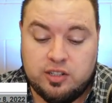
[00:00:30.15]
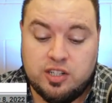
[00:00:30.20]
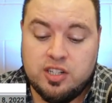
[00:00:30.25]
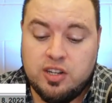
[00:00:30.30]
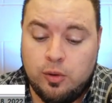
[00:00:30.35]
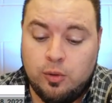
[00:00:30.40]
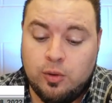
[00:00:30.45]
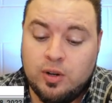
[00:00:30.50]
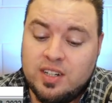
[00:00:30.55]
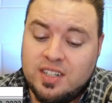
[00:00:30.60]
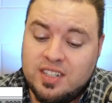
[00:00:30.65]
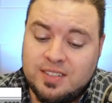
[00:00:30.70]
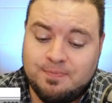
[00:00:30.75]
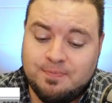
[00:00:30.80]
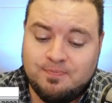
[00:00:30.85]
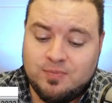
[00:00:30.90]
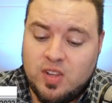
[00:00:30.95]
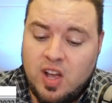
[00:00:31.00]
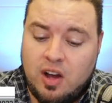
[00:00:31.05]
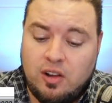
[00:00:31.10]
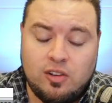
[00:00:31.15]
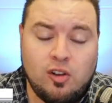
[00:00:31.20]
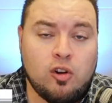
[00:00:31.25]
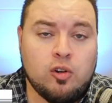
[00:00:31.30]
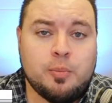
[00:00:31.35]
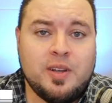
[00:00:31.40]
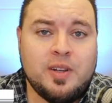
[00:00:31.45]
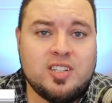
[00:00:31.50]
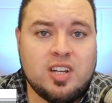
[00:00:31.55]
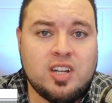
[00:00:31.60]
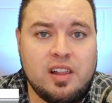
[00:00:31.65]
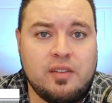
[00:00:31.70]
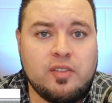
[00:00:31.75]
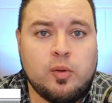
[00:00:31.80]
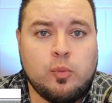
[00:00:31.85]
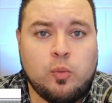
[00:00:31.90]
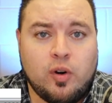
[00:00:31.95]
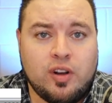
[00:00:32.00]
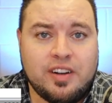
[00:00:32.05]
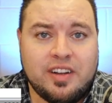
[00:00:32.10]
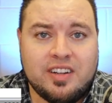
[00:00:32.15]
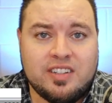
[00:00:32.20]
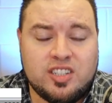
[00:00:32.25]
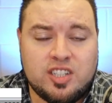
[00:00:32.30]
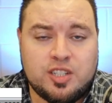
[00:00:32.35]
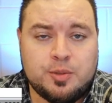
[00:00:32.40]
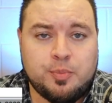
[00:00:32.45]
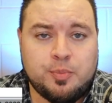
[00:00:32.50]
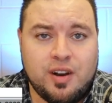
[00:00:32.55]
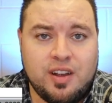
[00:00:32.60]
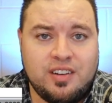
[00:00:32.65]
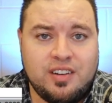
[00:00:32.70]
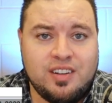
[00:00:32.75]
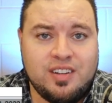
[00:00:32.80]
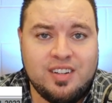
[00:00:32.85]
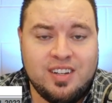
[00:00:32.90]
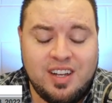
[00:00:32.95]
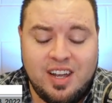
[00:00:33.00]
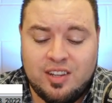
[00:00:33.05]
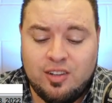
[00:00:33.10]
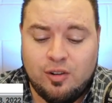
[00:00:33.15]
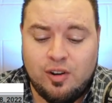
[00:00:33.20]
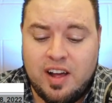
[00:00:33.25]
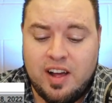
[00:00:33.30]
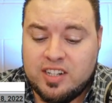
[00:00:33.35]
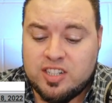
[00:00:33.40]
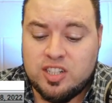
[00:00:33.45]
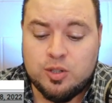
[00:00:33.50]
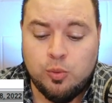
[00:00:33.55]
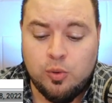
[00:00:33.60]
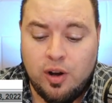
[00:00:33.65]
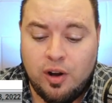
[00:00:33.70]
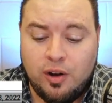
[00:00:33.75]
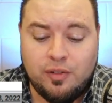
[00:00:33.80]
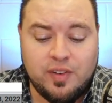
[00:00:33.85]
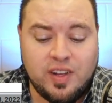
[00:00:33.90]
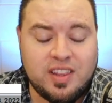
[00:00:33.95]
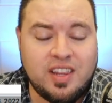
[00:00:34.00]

So uh, Long Beach eleven and one against the spread in their last twelve.